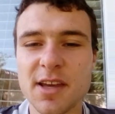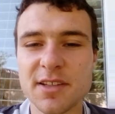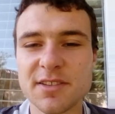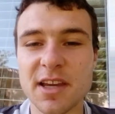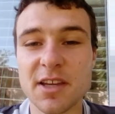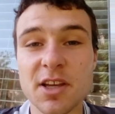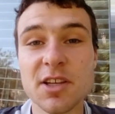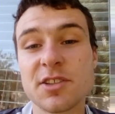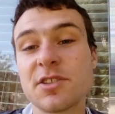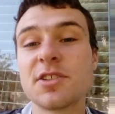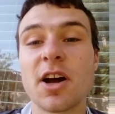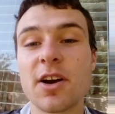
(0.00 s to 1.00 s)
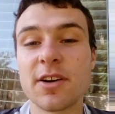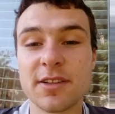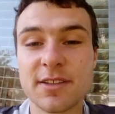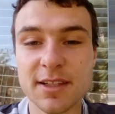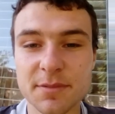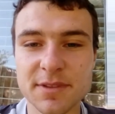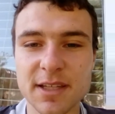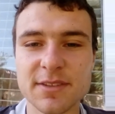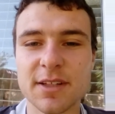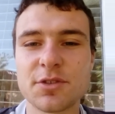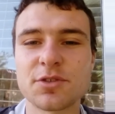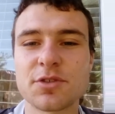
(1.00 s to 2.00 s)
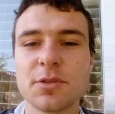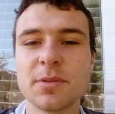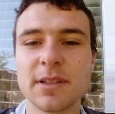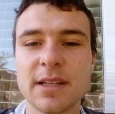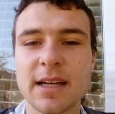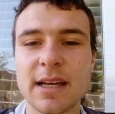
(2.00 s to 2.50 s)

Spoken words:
say sorry to get themselves out of trouble.